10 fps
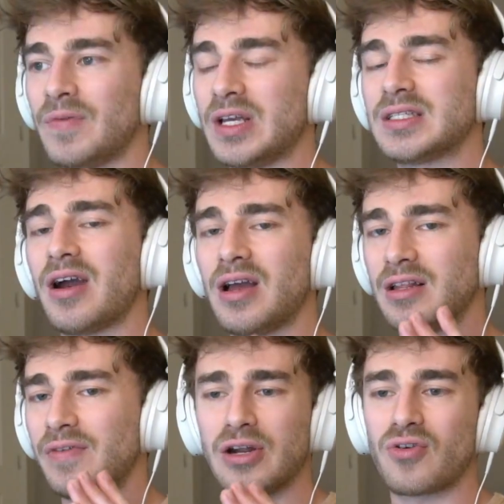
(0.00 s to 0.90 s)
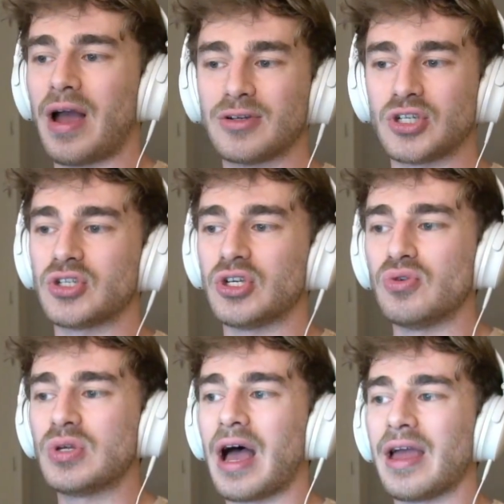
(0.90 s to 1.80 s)
the entire elevator crashes,
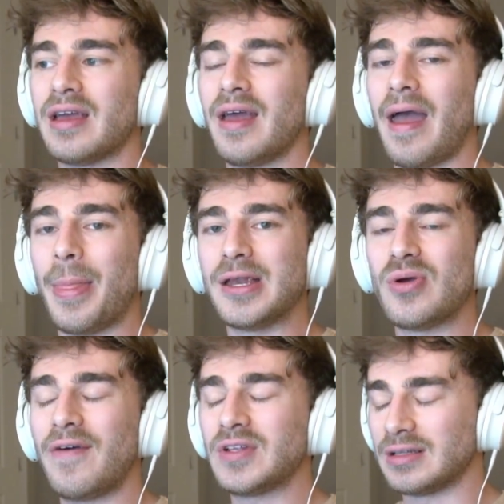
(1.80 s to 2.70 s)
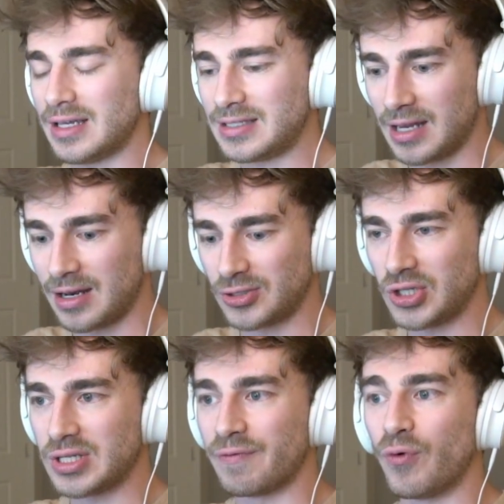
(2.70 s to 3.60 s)
you die, and then you have to listen
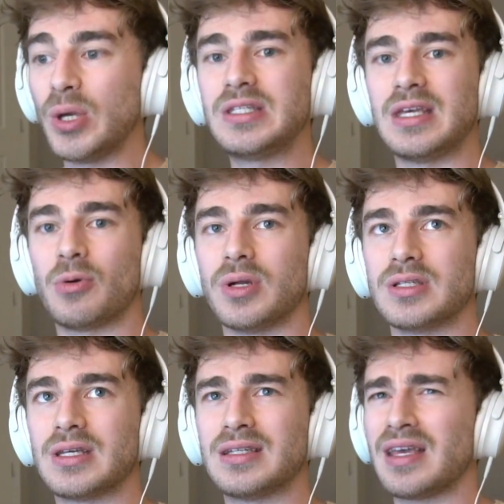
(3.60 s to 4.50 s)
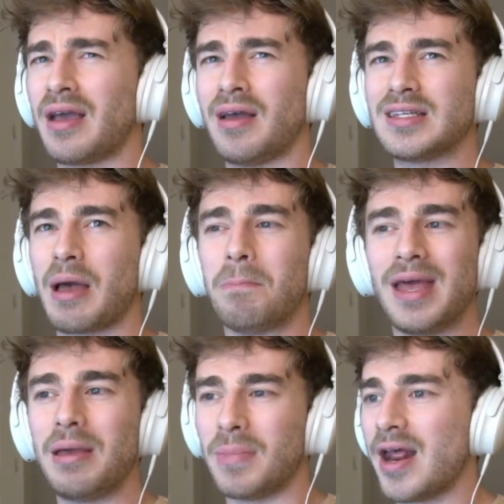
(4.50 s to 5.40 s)
to this voice sequence. It's like a
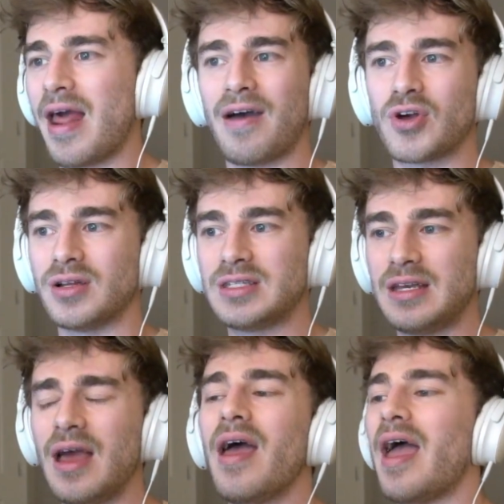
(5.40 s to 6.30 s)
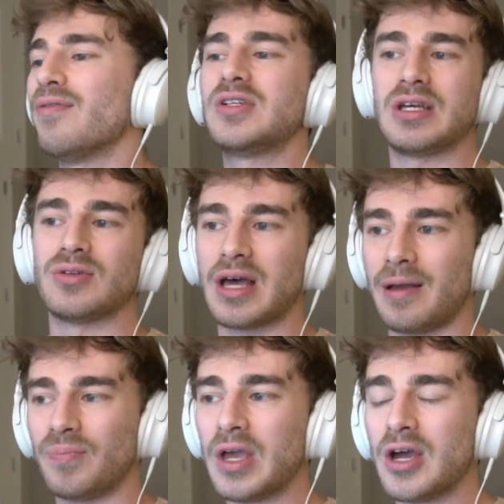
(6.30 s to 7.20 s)
minute and a half cutscene every single
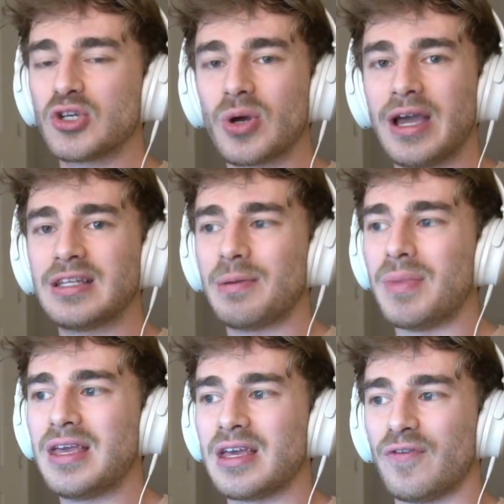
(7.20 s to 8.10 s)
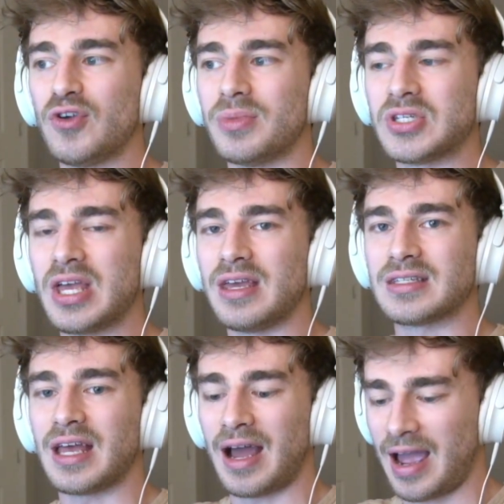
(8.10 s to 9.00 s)
time. So I ended up making a few
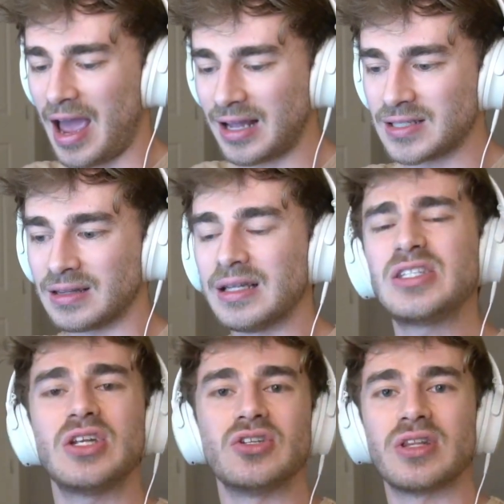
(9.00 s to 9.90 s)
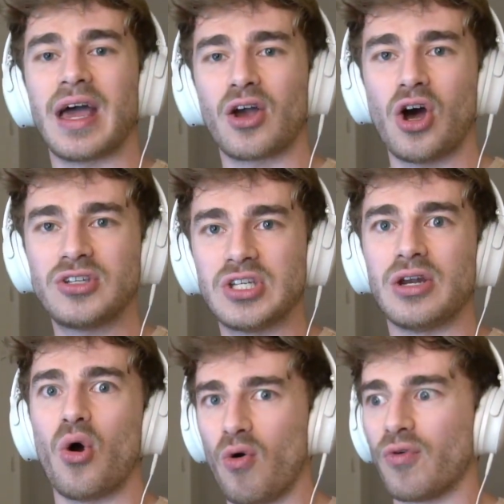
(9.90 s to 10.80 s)
mistakes, and I had to listen to that
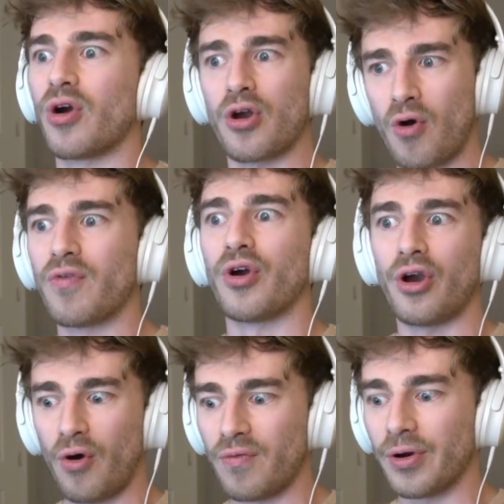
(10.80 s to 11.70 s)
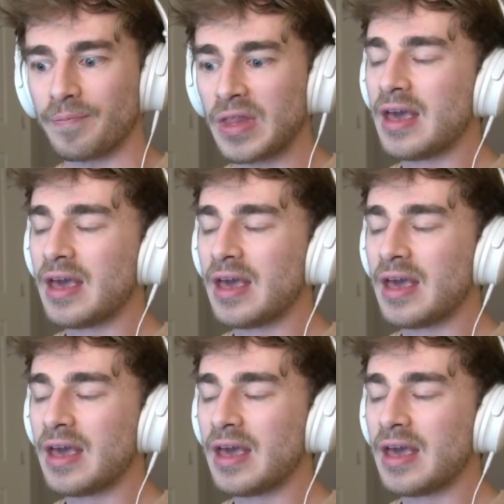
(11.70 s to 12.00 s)
cutscene over and over and over.